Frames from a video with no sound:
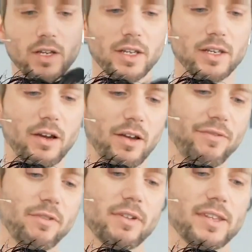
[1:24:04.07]
Now,
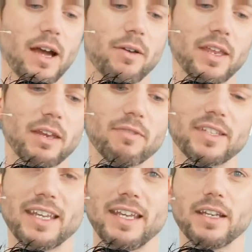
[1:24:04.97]
if you're in doubt that they're
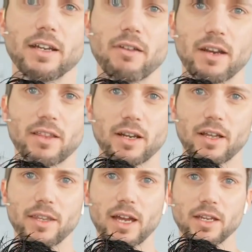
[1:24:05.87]
receding or anything
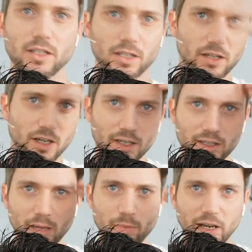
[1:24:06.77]
like that, you just kind of
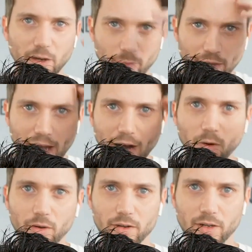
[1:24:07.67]
nip a little bit
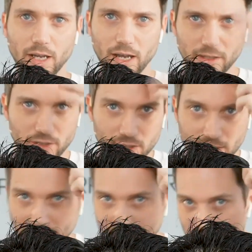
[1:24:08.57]
out, okay? Just
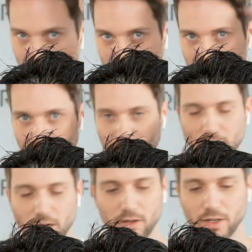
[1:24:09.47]
take a little section
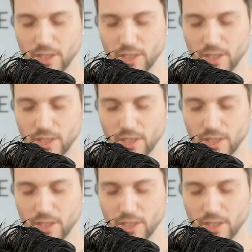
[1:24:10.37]
out.